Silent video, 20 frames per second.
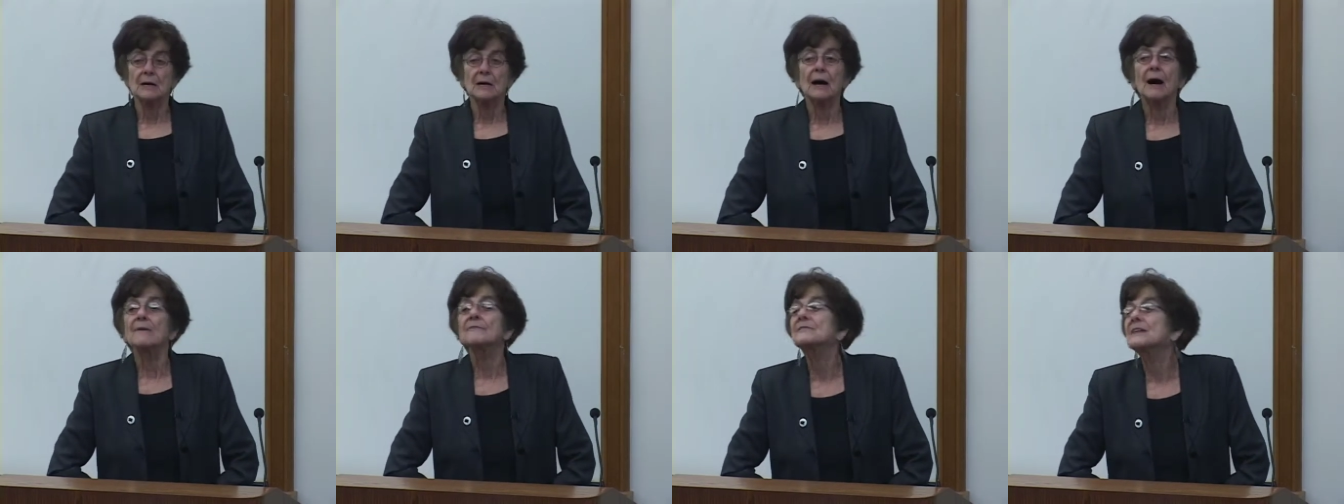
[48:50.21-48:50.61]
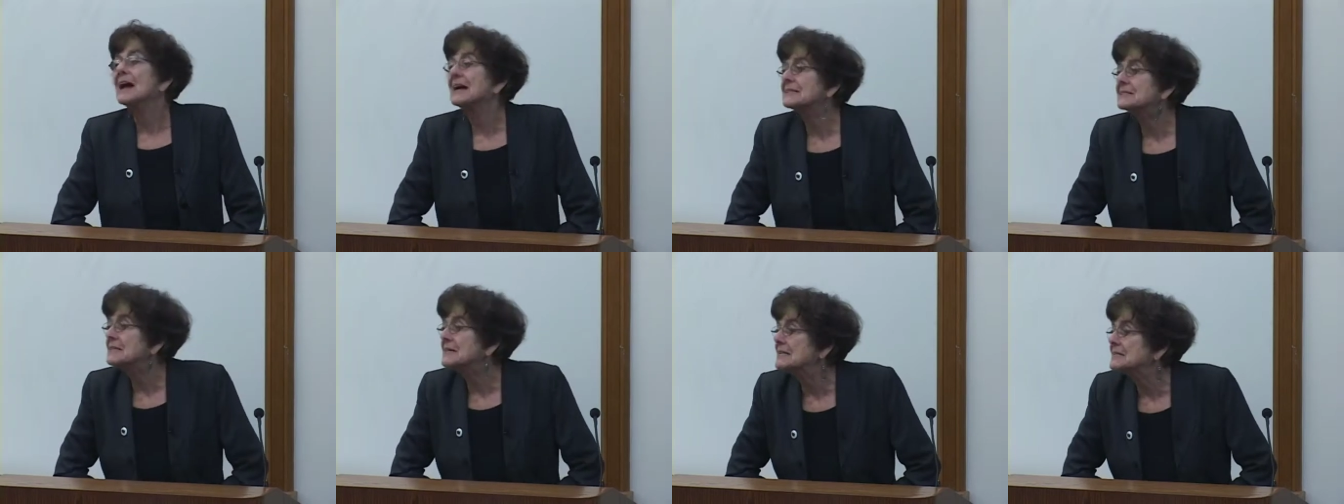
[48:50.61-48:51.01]
of
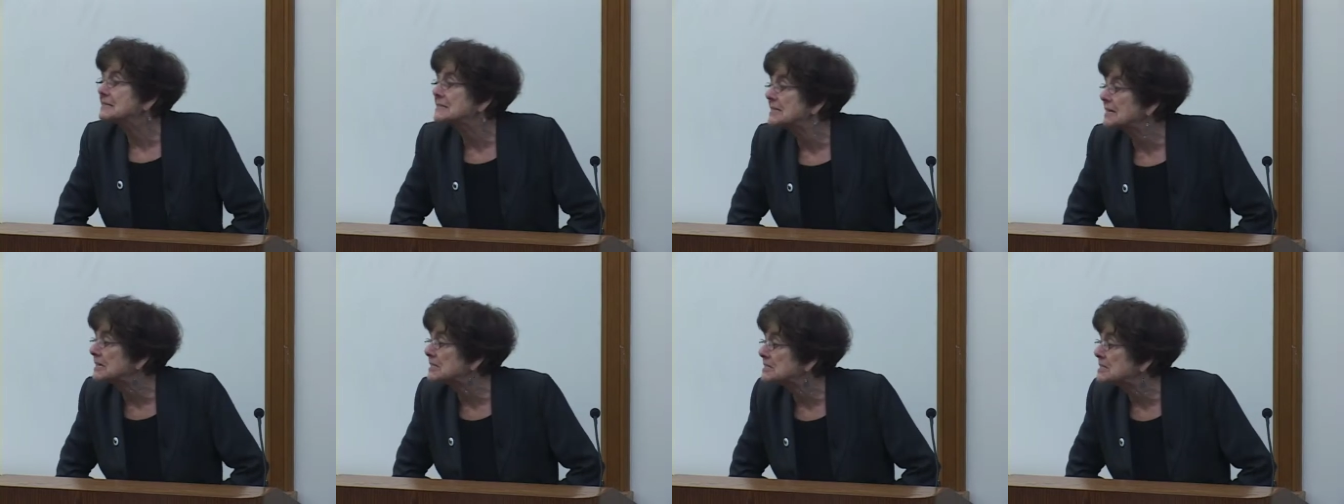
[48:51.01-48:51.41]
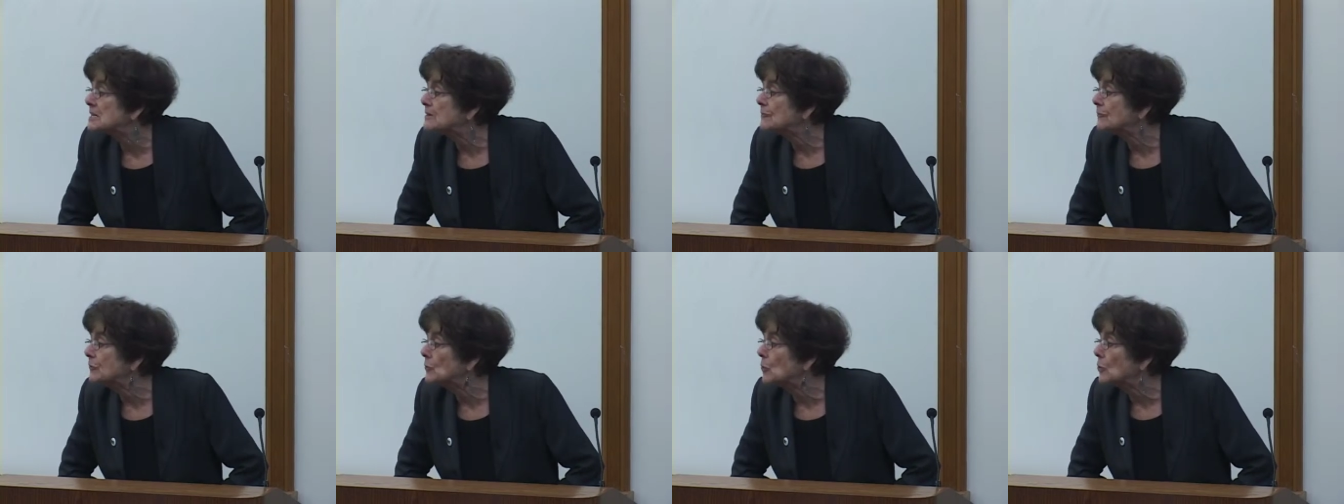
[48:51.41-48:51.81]

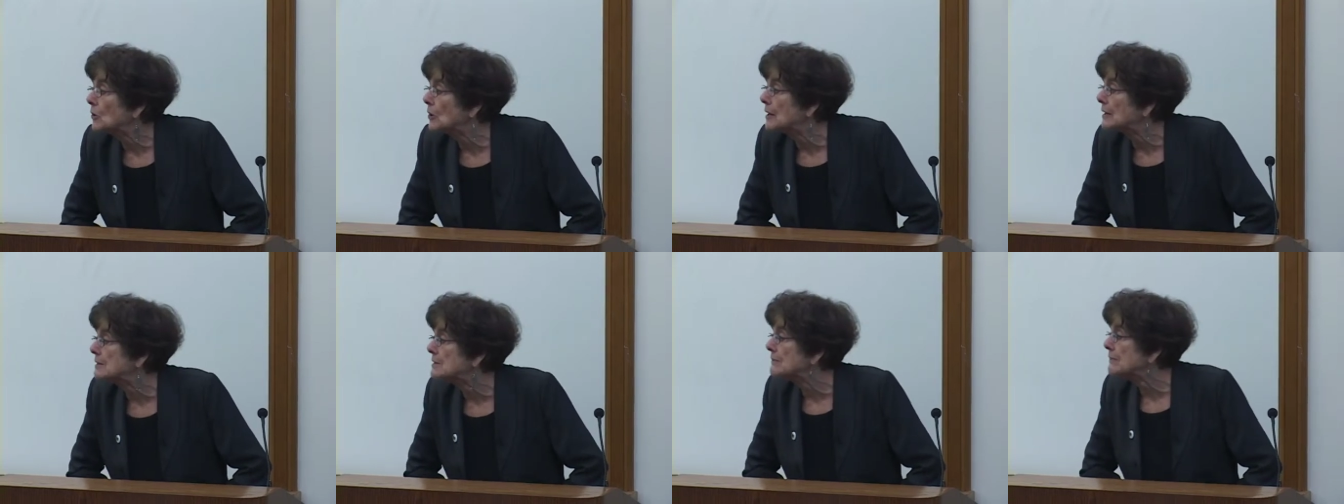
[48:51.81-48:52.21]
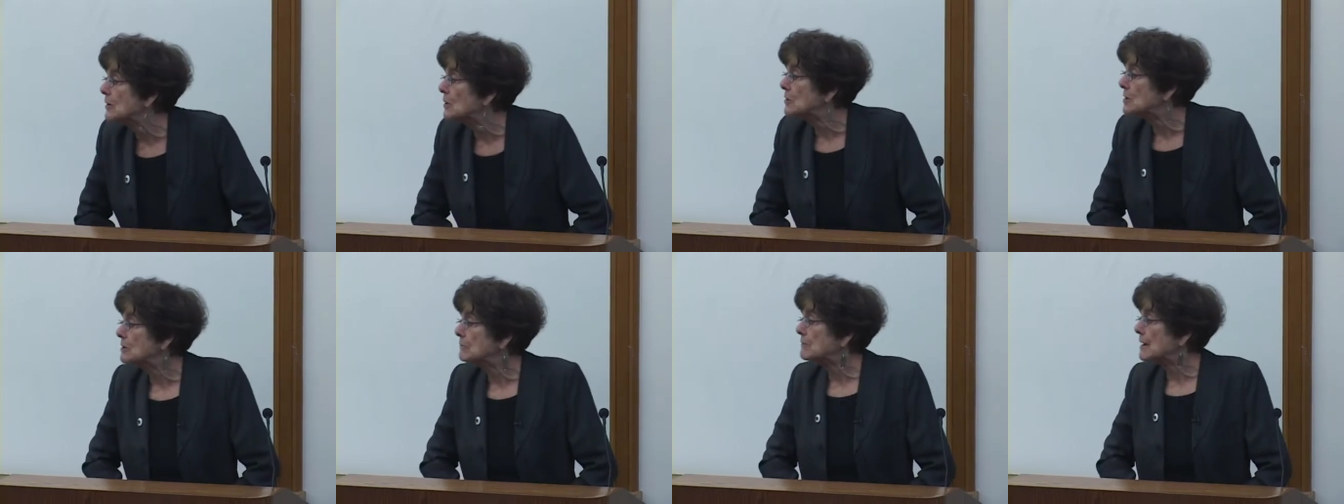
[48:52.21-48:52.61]
1964 and the
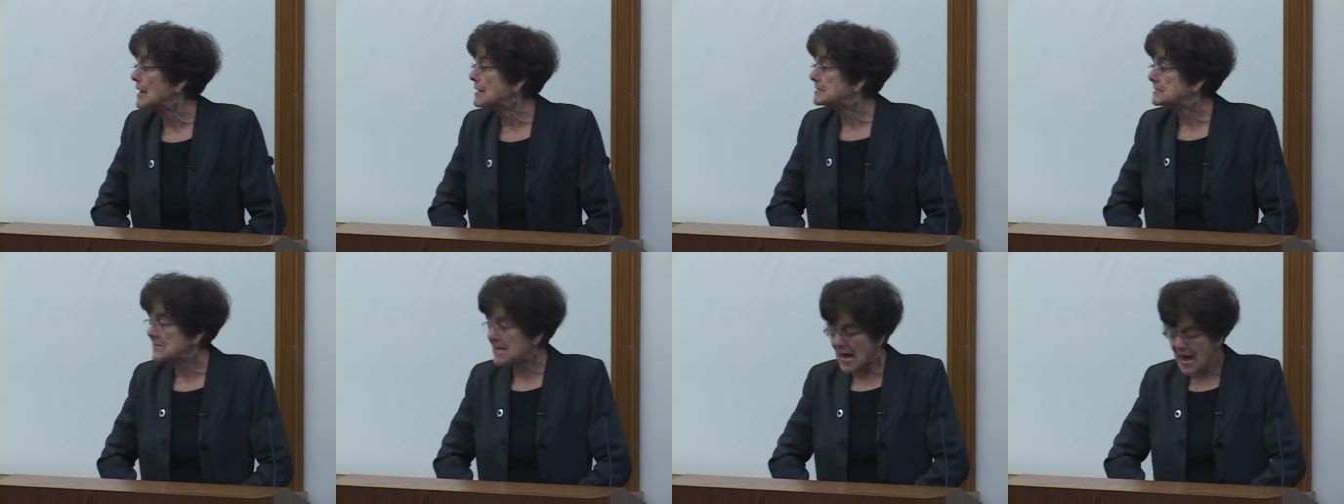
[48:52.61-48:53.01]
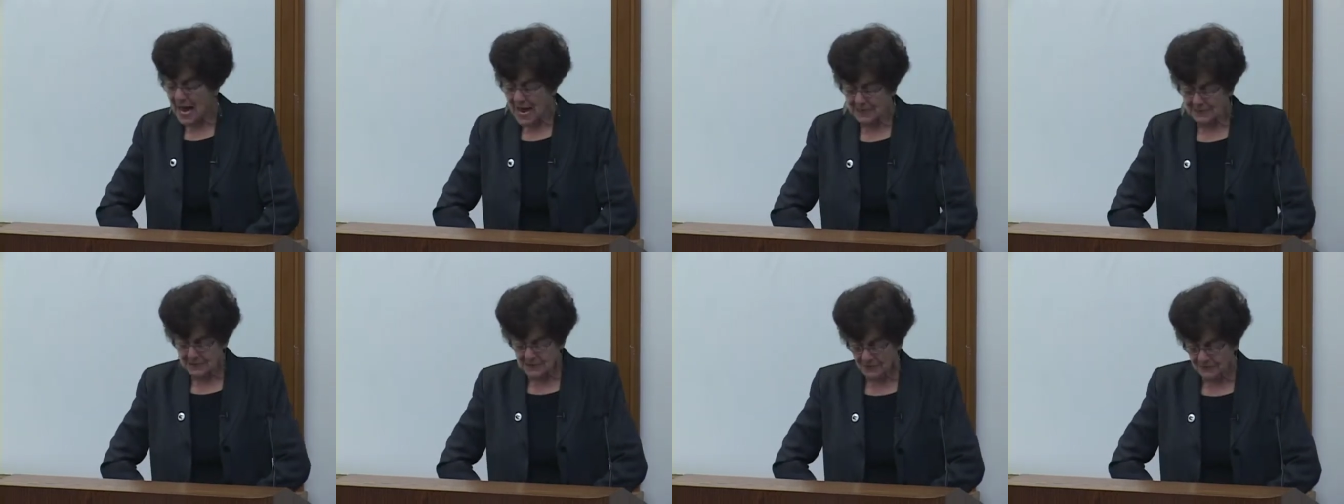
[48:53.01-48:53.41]
Voting Rights
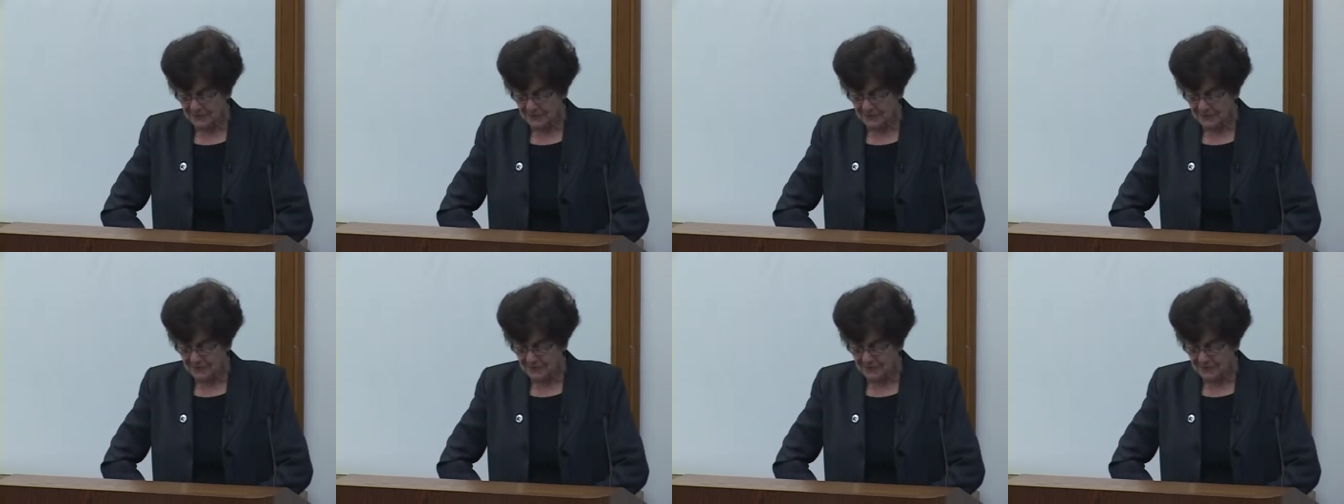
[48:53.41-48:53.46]
Act of